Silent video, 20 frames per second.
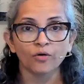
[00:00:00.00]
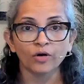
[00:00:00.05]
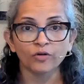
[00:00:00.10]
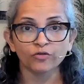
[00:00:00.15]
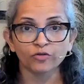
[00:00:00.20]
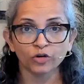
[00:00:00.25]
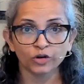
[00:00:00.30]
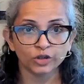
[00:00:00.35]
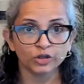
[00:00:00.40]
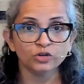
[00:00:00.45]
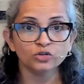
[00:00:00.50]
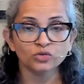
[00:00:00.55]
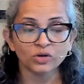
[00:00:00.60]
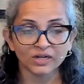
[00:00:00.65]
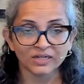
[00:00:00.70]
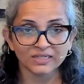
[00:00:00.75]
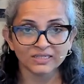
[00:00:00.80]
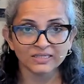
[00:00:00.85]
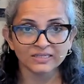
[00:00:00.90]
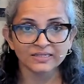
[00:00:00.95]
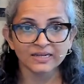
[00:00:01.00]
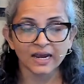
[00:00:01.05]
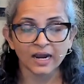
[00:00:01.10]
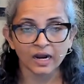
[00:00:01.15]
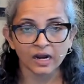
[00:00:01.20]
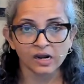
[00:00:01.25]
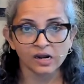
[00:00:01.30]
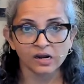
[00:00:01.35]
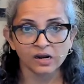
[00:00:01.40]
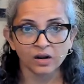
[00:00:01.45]
for you to
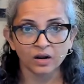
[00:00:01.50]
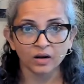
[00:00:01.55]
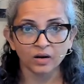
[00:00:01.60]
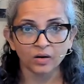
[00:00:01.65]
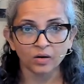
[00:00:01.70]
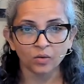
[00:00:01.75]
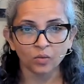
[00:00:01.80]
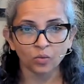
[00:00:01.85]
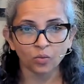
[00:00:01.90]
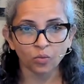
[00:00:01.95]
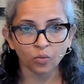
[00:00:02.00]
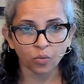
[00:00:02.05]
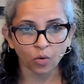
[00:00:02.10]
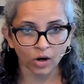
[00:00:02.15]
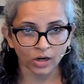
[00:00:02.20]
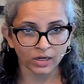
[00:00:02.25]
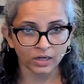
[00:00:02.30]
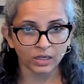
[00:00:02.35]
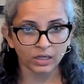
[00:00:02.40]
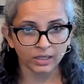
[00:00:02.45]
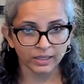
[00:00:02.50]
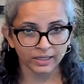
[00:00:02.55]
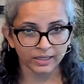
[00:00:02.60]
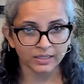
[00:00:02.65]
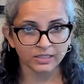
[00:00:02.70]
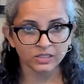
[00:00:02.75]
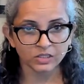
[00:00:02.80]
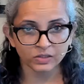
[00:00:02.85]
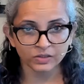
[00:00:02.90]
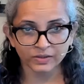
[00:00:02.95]
understand what
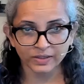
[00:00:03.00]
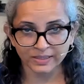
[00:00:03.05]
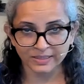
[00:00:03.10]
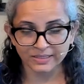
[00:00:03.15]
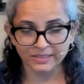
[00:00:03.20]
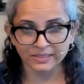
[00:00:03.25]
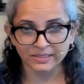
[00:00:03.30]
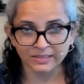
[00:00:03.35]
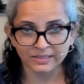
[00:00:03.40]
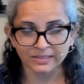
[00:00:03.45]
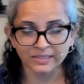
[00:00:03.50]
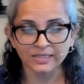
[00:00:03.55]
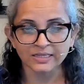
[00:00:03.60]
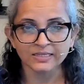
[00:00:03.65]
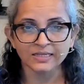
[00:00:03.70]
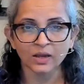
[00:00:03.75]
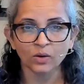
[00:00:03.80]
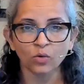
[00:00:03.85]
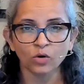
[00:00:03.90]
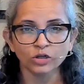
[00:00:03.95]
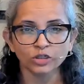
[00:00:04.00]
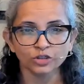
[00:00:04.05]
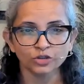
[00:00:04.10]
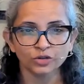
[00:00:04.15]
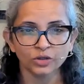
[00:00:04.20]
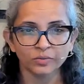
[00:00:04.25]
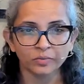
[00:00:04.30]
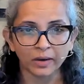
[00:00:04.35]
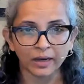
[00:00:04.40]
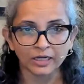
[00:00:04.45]
insulin resistance is, I want you to
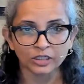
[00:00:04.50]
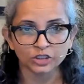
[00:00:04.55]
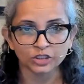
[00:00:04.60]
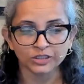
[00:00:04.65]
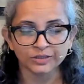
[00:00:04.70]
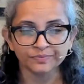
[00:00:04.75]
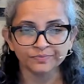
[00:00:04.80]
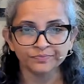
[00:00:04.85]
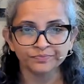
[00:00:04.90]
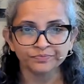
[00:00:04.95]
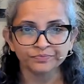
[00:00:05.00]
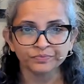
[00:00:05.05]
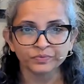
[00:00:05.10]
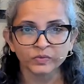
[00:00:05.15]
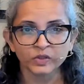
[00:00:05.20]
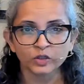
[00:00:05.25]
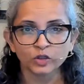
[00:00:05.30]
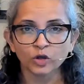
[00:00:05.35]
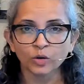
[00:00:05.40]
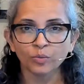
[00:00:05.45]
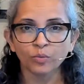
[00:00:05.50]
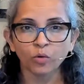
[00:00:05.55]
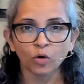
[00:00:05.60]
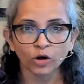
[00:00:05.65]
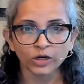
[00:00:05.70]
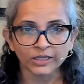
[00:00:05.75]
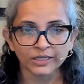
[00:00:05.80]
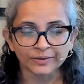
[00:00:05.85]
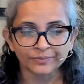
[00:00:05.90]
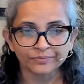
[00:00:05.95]
imagine your
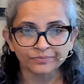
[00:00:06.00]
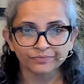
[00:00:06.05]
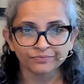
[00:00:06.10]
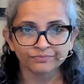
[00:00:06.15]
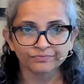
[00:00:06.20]
body,